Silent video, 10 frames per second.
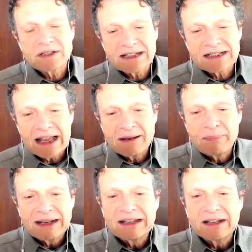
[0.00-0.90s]
going to say, and
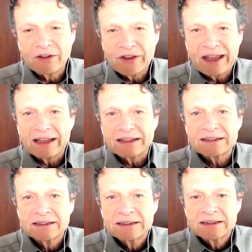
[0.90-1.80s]
building on that,
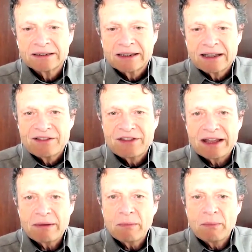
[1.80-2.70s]
yes,
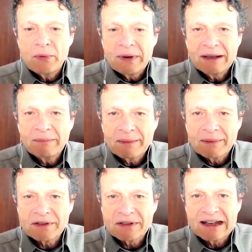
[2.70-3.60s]
then bring people
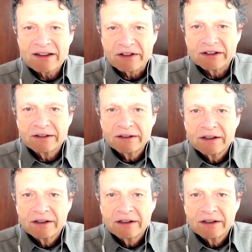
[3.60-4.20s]
together